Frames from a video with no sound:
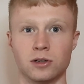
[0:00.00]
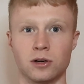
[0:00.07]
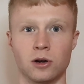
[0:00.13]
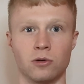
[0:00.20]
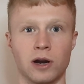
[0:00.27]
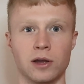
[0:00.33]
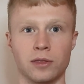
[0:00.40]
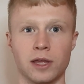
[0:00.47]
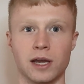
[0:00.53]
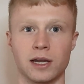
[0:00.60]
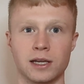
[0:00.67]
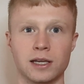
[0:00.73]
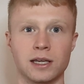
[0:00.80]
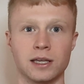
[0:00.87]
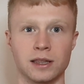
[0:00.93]
around that,
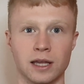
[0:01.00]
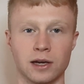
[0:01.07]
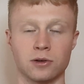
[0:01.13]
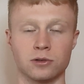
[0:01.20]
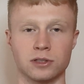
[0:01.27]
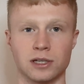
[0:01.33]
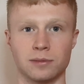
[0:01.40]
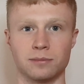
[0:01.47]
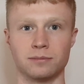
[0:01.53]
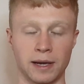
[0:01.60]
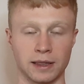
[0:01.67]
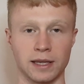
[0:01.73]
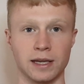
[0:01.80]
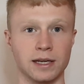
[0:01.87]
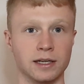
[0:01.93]
in that content.
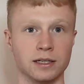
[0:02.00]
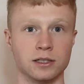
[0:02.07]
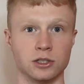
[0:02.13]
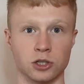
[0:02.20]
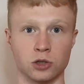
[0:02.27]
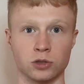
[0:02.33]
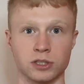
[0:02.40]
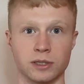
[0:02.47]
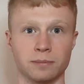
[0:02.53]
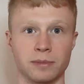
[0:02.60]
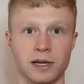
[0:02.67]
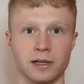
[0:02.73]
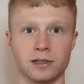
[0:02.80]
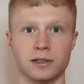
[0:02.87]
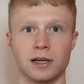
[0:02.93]
Bang that in your content
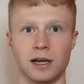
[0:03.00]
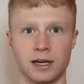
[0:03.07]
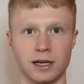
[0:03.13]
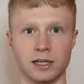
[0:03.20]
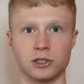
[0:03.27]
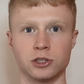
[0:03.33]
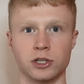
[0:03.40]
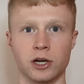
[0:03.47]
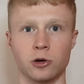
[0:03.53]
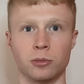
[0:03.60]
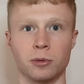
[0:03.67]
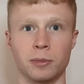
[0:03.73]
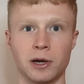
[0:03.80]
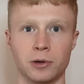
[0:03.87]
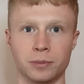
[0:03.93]
planner, and that should help
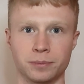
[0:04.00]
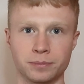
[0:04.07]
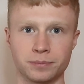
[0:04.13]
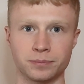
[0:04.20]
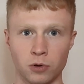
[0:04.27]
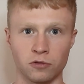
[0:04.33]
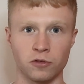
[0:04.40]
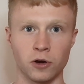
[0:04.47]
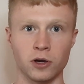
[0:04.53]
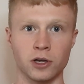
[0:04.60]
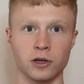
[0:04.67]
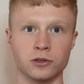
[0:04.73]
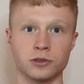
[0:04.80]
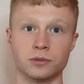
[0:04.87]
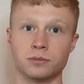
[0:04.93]
them out.
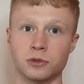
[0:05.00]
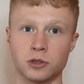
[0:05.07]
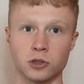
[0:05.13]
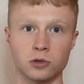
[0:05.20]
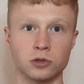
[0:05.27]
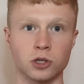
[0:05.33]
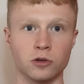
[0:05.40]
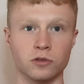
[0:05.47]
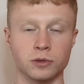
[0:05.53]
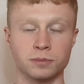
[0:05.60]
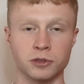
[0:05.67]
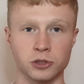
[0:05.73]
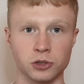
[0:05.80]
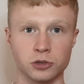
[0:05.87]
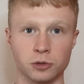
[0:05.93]
Portfolios, you can also
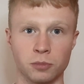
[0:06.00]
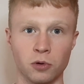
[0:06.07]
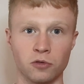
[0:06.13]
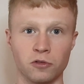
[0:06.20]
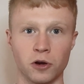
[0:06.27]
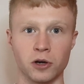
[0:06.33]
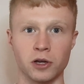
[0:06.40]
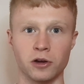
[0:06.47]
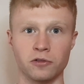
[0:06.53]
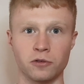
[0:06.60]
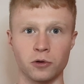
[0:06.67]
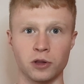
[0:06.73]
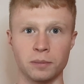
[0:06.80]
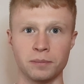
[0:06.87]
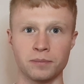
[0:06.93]
produce a portfolio
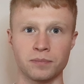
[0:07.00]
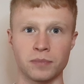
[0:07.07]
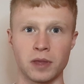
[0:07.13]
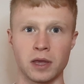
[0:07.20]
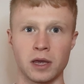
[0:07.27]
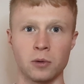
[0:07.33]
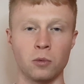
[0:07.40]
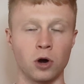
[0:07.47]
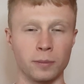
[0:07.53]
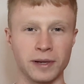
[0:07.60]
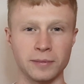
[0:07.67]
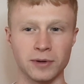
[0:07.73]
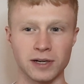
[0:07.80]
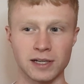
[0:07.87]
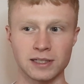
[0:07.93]
for them. What I
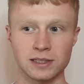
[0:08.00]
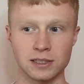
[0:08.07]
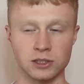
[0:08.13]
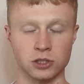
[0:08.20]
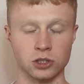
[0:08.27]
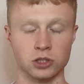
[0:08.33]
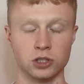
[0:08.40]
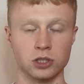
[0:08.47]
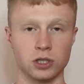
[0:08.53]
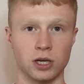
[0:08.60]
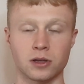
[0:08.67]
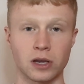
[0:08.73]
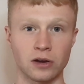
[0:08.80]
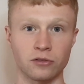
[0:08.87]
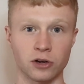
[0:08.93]
mean by this is just
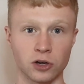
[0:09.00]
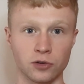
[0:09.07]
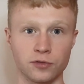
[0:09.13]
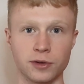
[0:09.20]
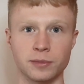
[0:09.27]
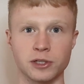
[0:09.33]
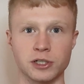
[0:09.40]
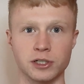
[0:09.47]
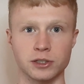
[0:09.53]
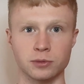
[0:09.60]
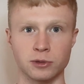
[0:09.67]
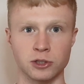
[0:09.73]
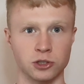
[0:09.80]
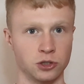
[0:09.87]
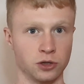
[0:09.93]
gathering of images,
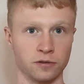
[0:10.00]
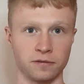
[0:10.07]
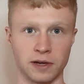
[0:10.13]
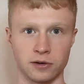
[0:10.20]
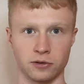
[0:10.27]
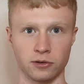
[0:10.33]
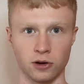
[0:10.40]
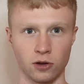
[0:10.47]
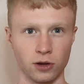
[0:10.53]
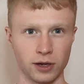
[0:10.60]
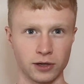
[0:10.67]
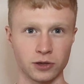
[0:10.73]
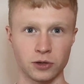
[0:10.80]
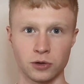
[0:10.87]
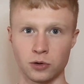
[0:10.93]
which you could have found
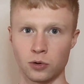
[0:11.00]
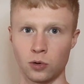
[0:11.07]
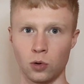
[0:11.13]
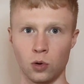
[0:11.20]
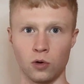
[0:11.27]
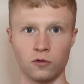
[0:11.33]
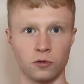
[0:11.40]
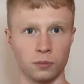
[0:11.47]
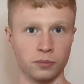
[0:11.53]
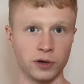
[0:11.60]
online or from